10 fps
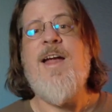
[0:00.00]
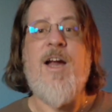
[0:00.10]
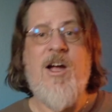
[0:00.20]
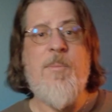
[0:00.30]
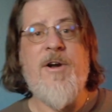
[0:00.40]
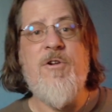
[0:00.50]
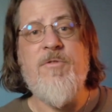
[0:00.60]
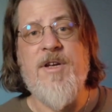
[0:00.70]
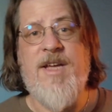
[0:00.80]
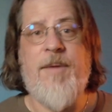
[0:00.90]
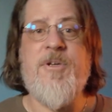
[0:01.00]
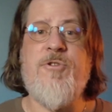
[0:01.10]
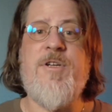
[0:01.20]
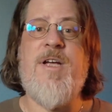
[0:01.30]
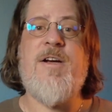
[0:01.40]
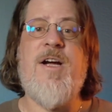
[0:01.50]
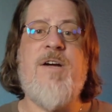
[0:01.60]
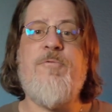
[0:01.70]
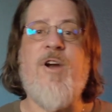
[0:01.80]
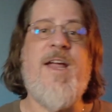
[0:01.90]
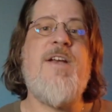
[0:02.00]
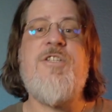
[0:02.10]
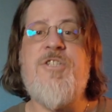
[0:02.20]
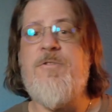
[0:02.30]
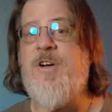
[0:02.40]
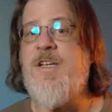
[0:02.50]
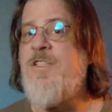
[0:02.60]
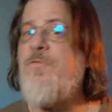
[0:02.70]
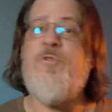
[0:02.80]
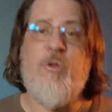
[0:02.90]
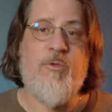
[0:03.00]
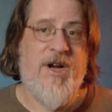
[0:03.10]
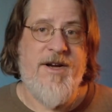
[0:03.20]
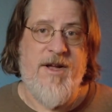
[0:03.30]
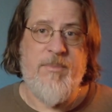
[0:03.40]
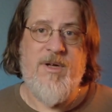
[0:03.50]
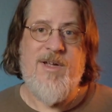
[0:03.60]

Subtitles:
and come on over to gamingtrend.com for Andy Giovanni's full write-up.